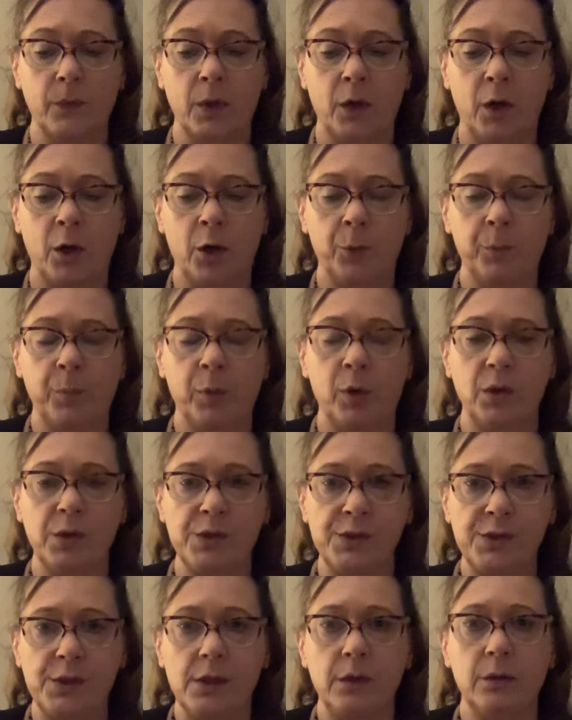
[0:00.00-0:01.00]
our
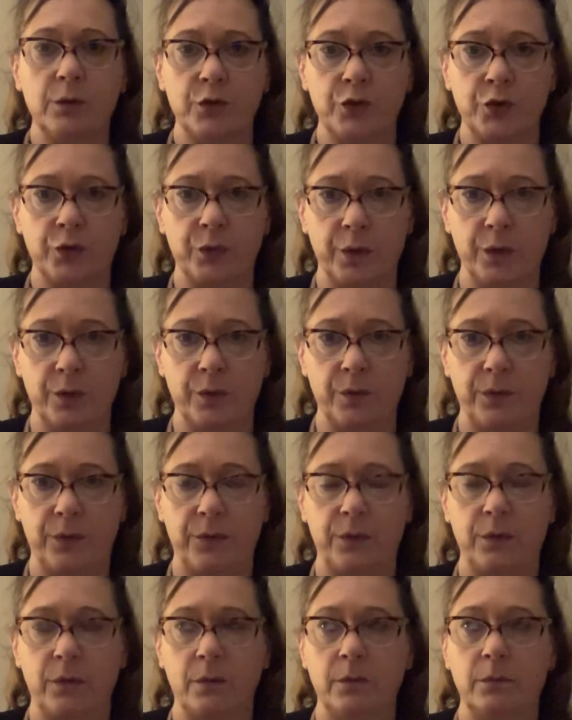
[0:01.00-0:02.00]
personal
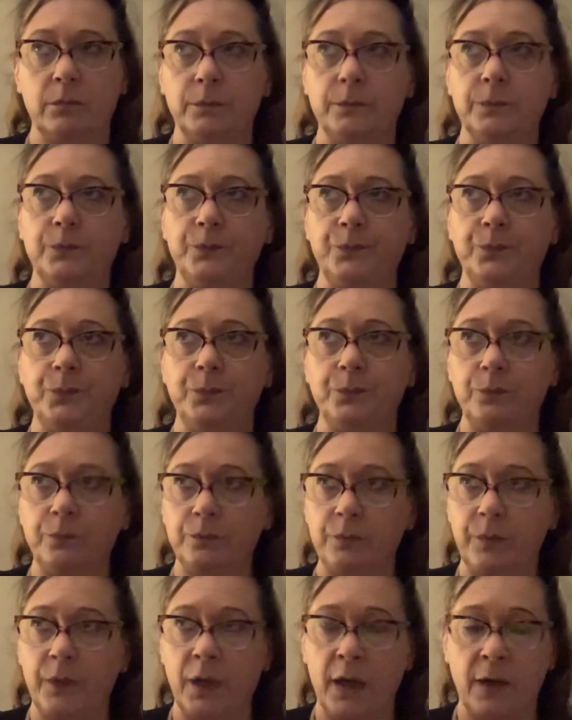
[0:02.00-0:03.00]
truth,
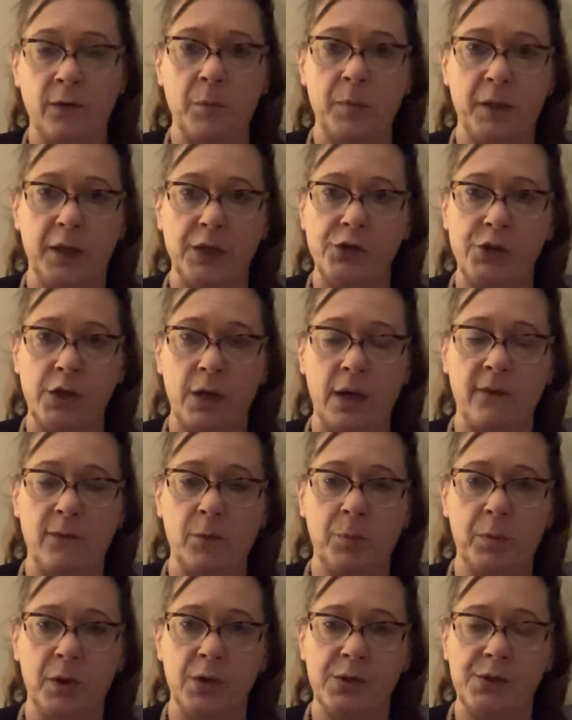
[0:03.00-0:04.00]
everybody should have a
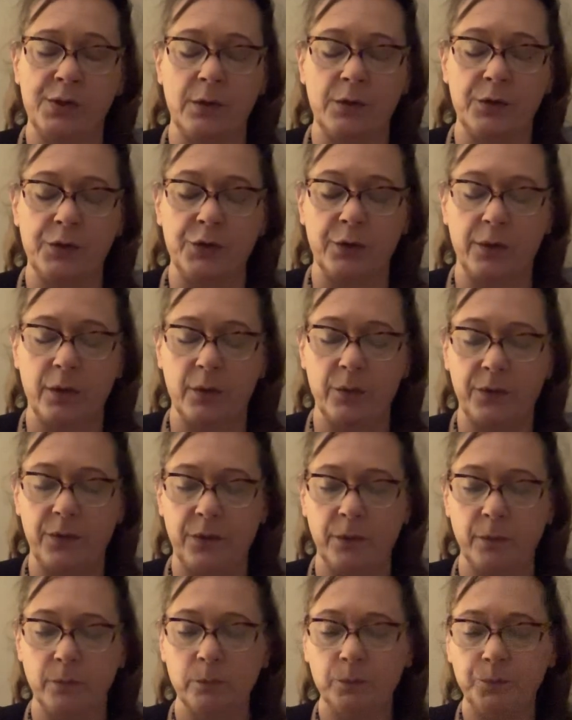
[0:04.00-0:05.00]
personal truth.